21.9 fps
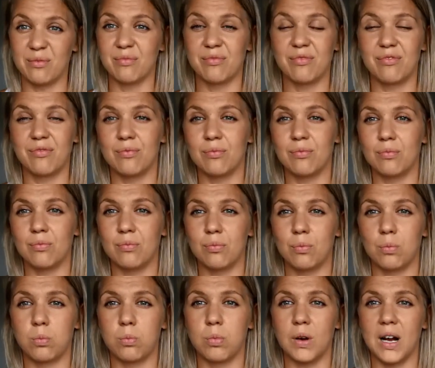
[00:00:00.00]

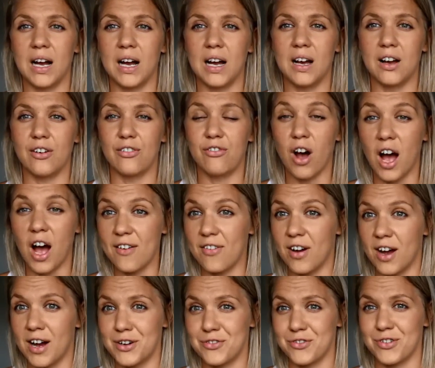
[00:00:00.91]

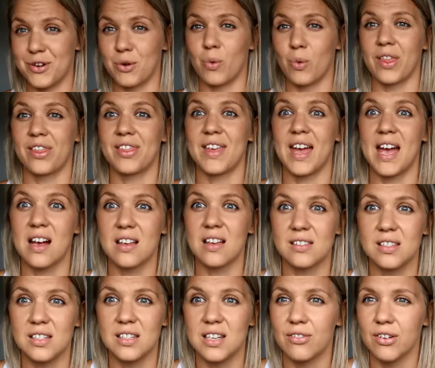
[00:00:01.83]
500 and
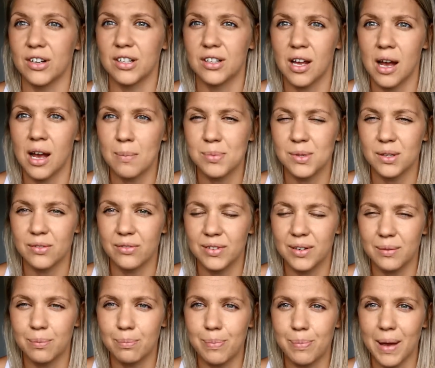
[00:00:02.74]
1,000 different types
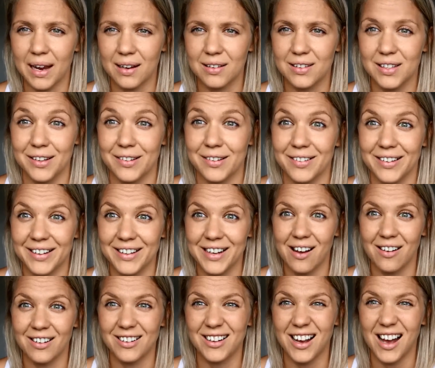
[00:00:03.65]
of bacteria in
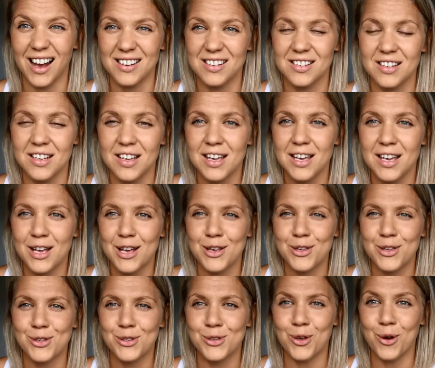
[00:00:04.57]
our gut.
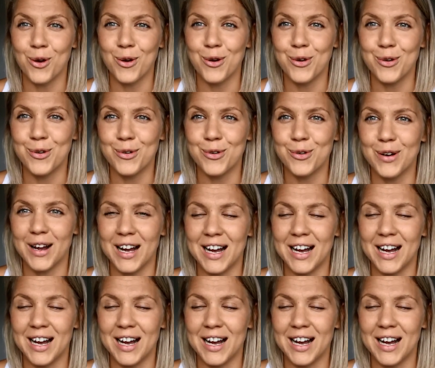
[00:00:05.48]
So